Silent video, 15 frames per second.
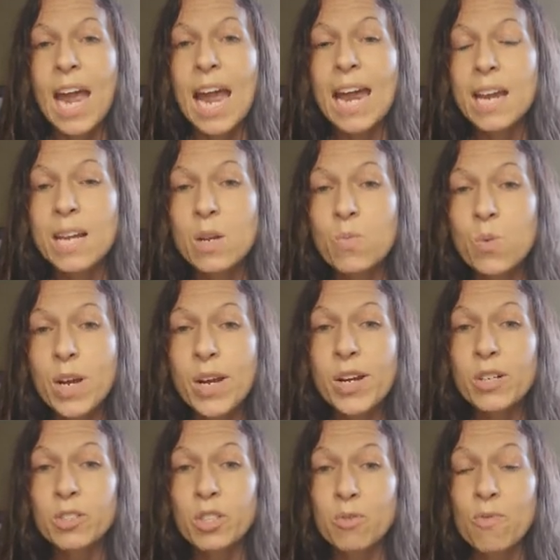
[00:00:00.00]
and he
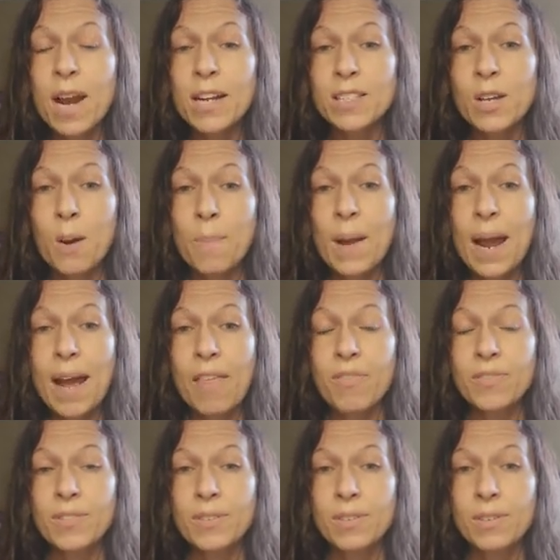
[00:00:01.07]
will direct our
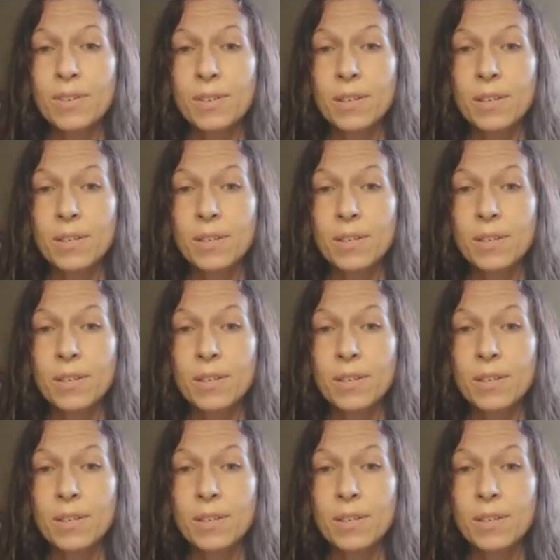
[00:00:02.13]
paths.